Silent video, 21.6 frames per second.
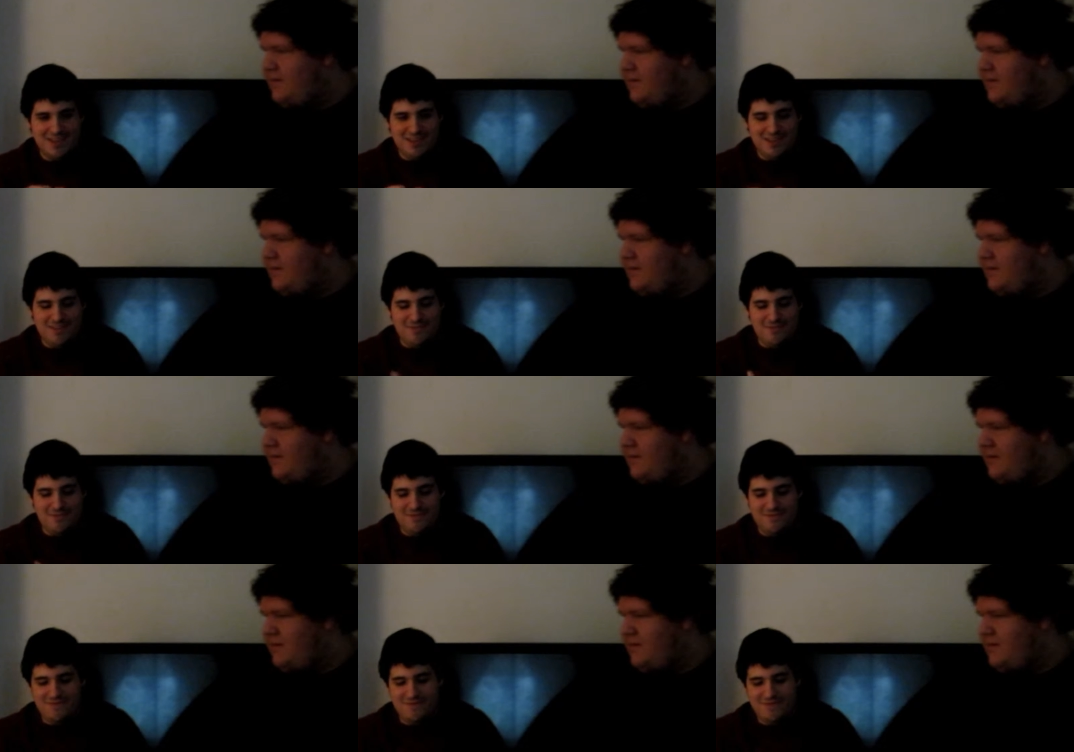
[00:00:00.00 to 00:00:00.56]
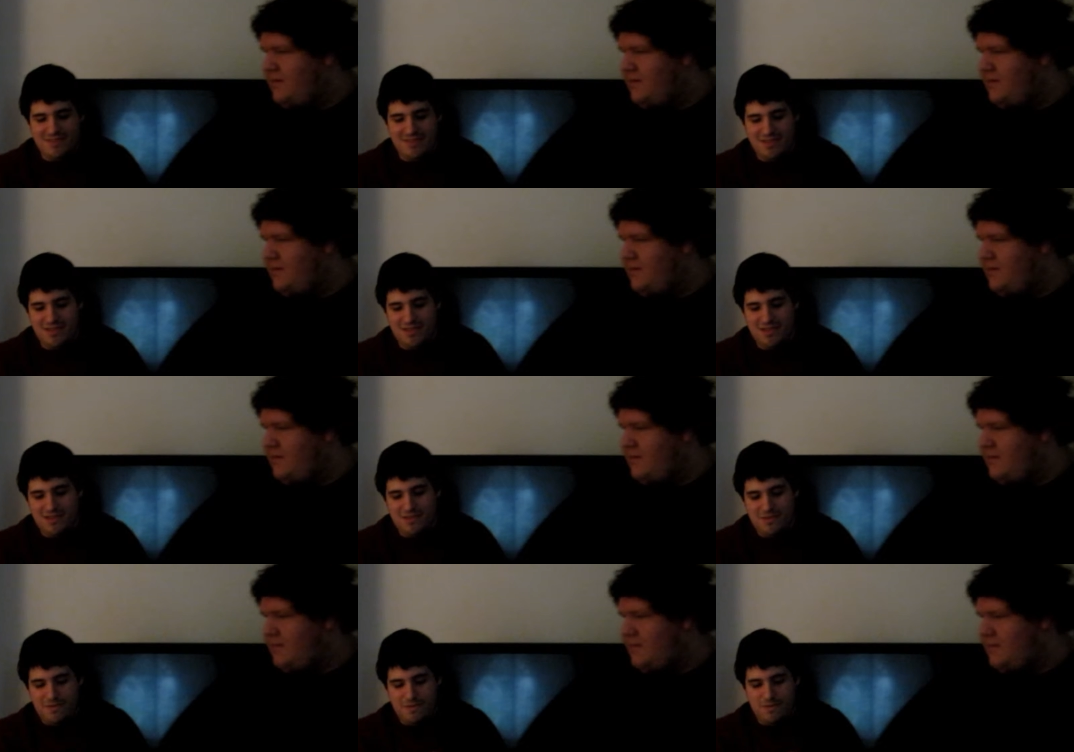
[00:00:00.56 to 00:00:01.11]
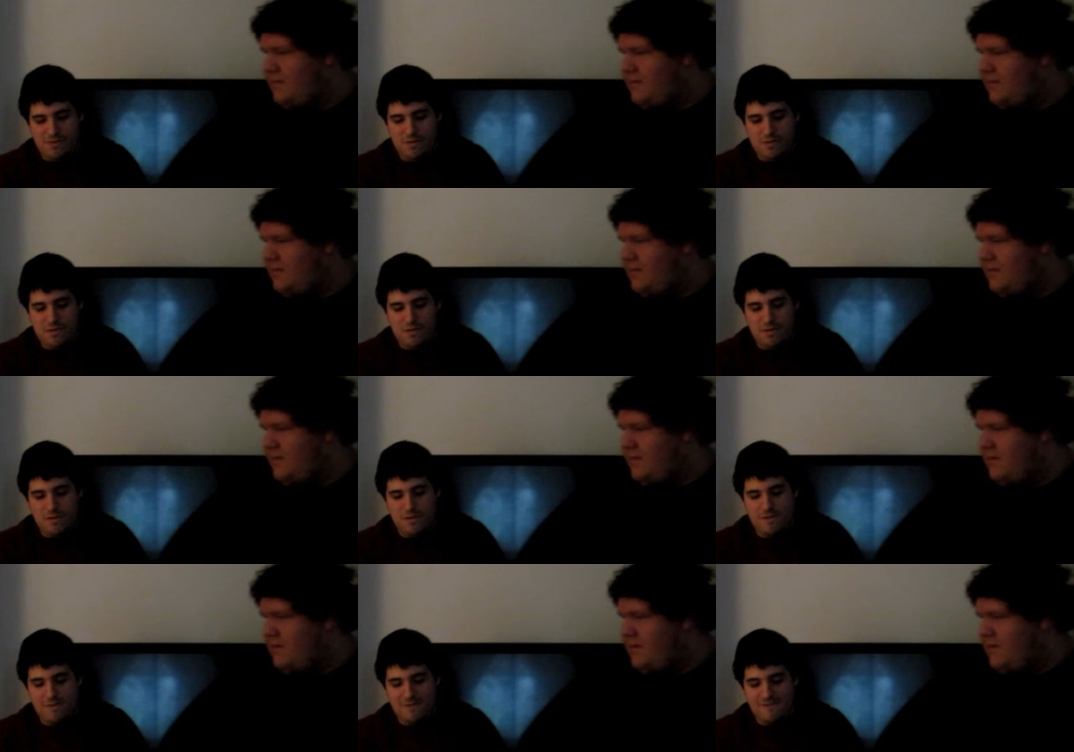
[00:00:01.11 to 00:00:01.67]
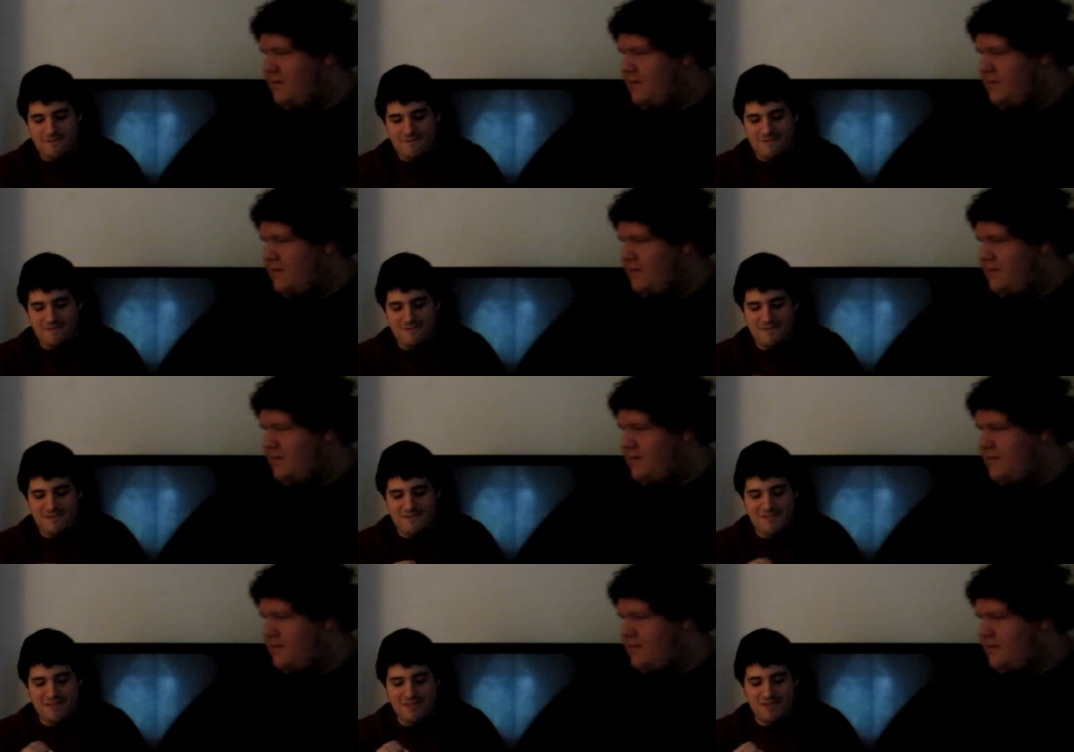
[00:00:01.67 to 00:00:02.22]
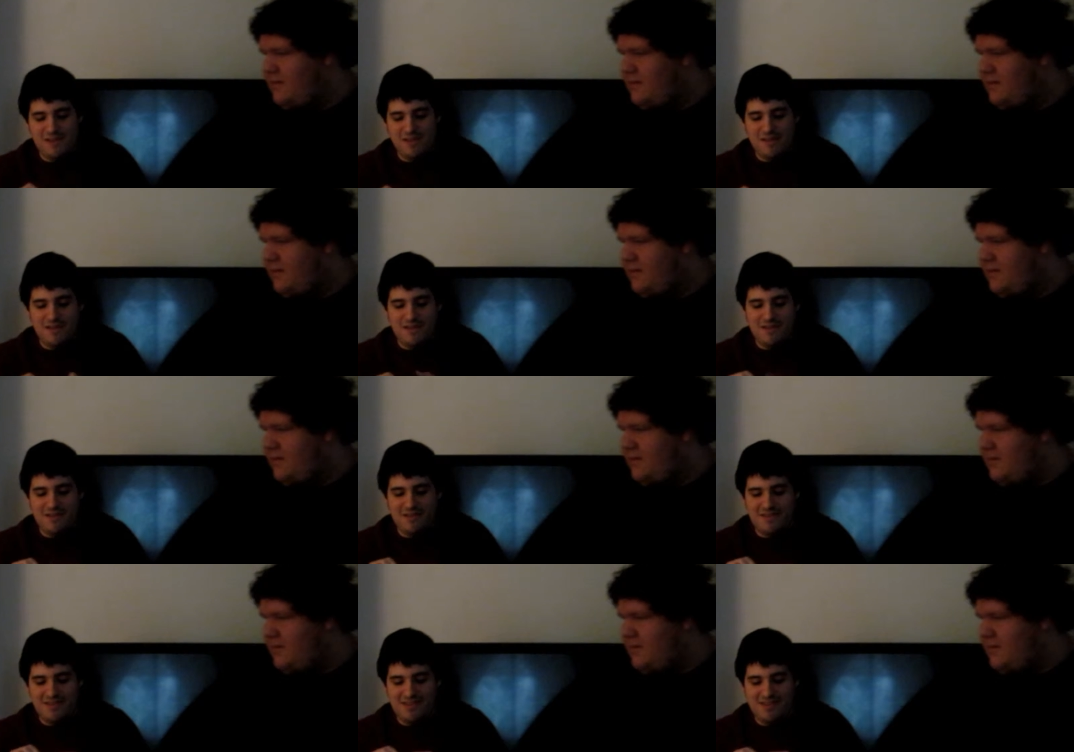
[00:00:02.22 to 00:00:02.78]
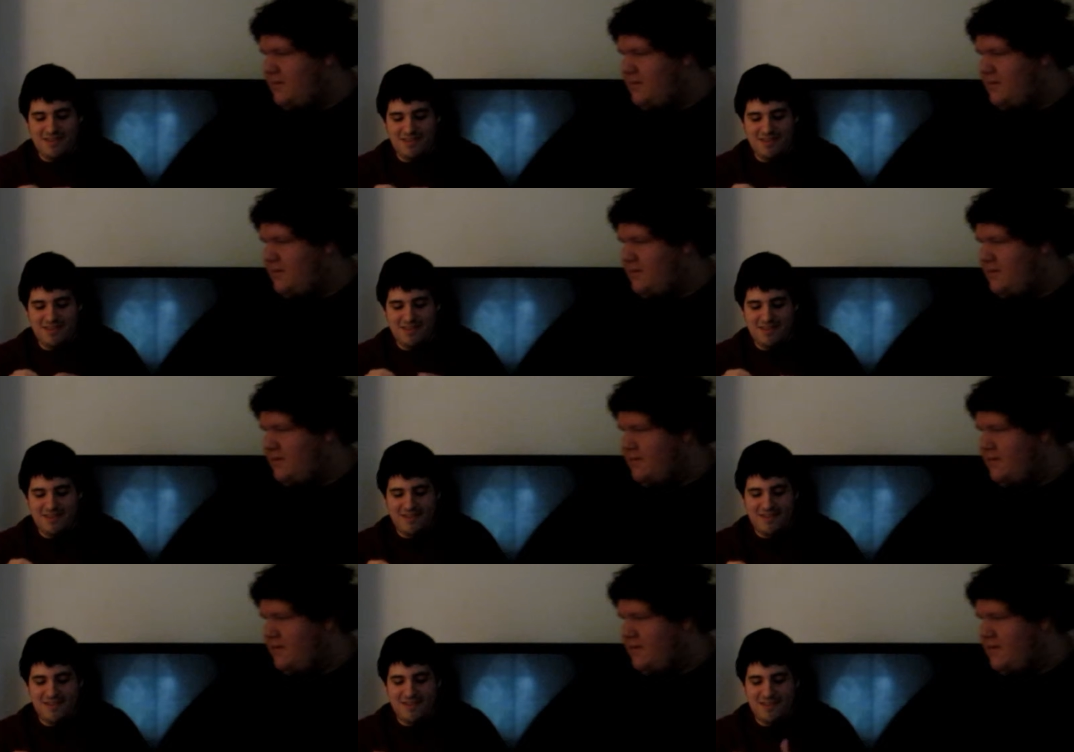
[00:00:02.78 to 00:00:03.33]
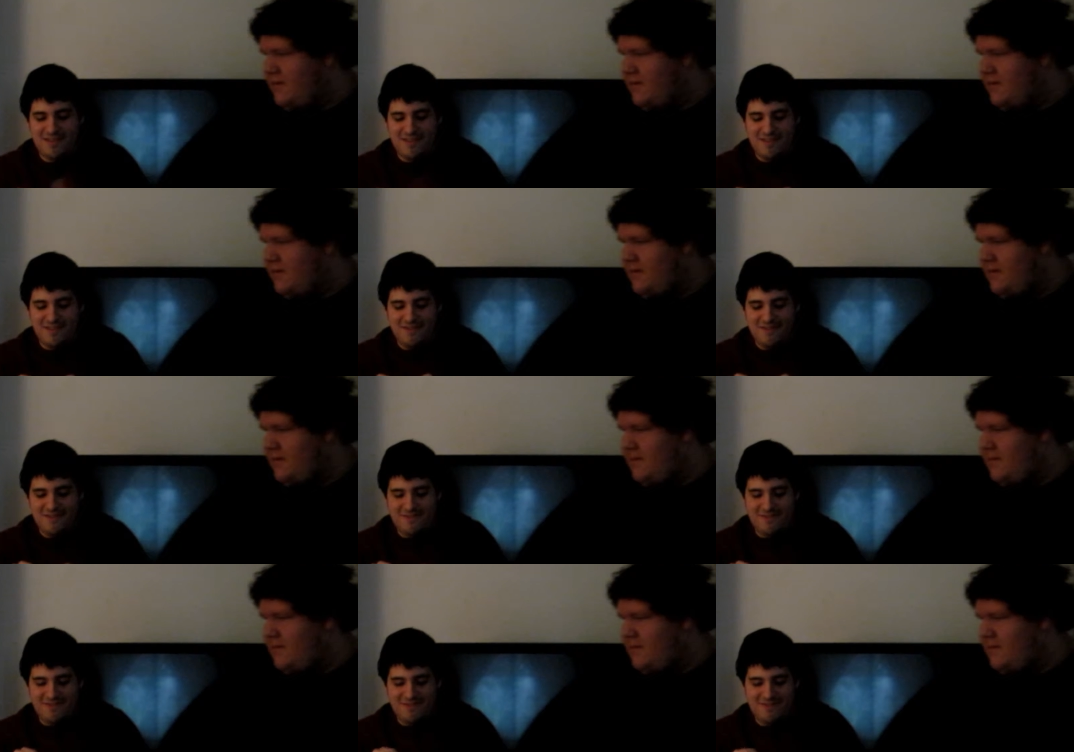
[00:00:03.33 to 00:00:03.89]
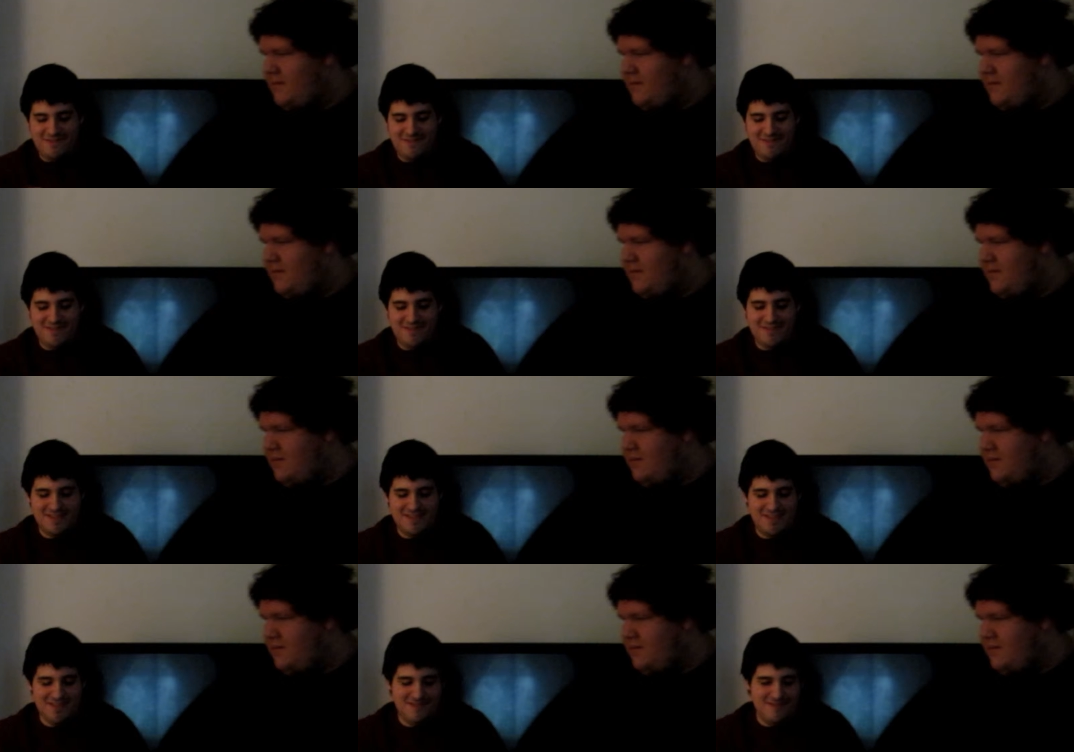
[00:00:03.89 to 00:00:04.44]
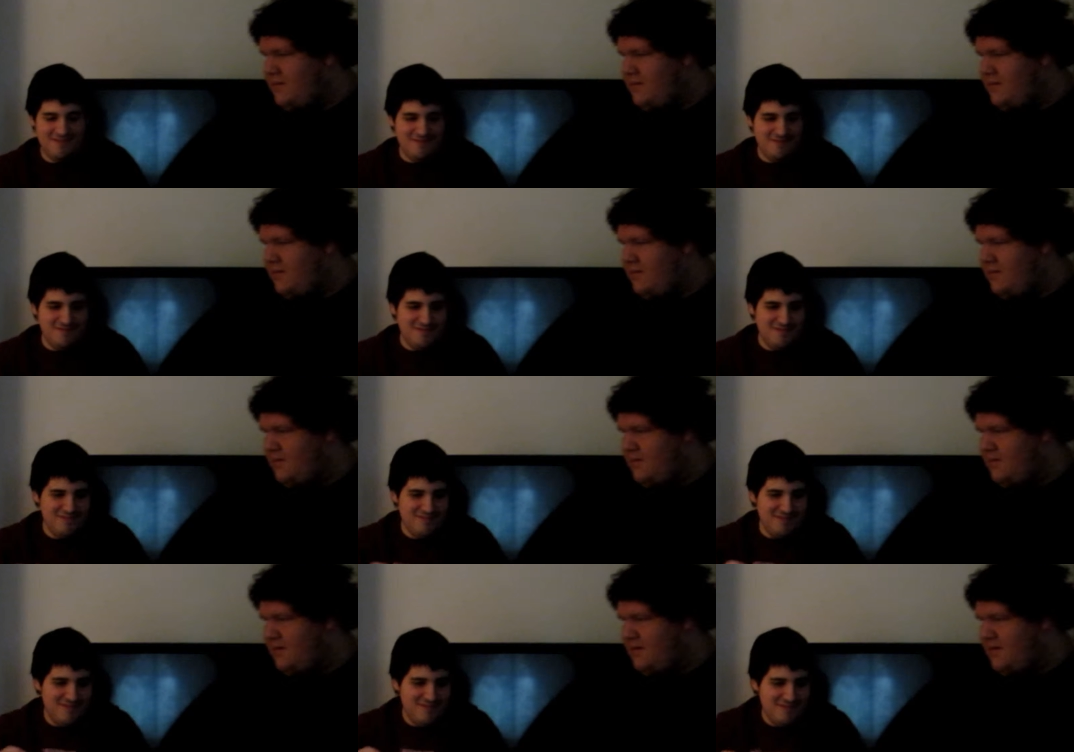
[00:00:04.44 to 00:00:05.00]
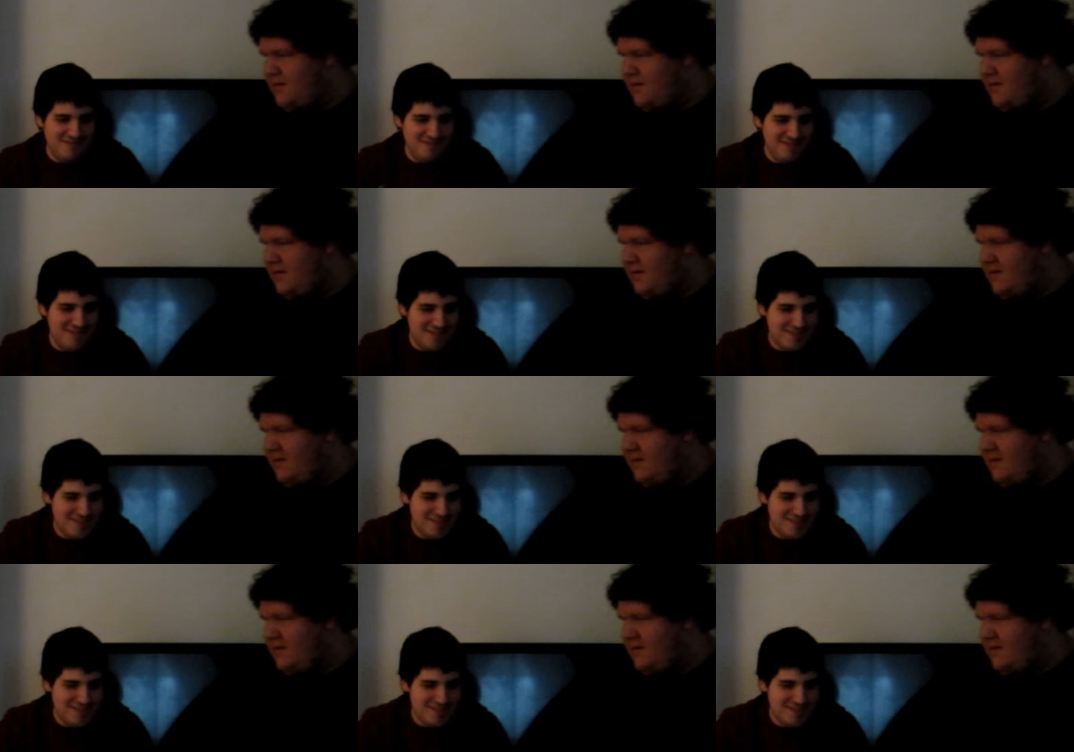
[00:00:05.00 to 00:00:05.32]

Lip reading: (no one is talking)